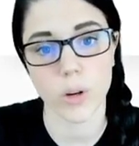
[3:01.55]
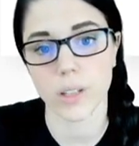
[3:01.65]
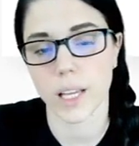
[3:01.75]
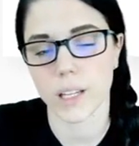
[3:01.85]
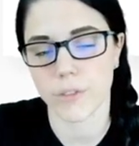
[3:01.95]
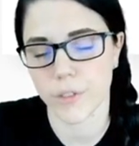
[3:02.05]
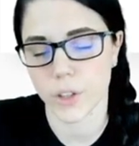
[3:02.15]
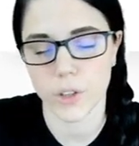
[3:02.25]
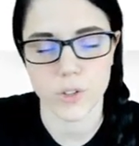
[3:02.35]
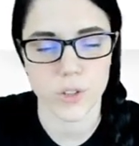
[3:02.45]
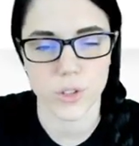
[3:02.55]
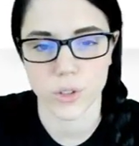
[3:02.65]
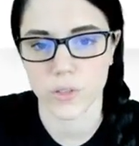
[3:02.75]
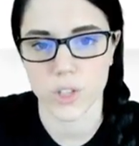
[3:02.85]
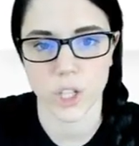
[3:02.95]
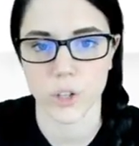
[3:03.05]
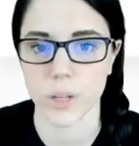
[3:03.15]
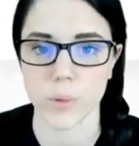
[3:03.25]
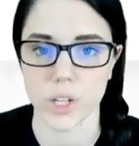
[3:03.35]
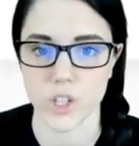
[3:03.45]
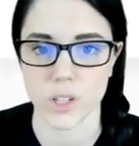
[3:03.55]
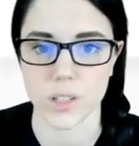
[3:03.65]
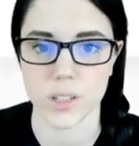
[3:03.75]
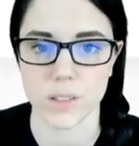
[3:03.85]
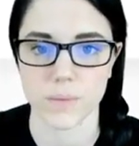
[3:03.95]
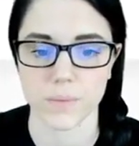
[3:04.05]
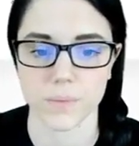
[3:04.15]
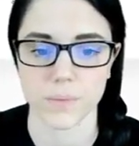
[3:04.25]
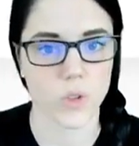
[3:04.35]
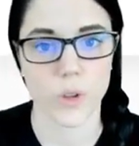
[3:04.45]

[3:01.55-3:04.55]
forward, any fear or concern of security breaches.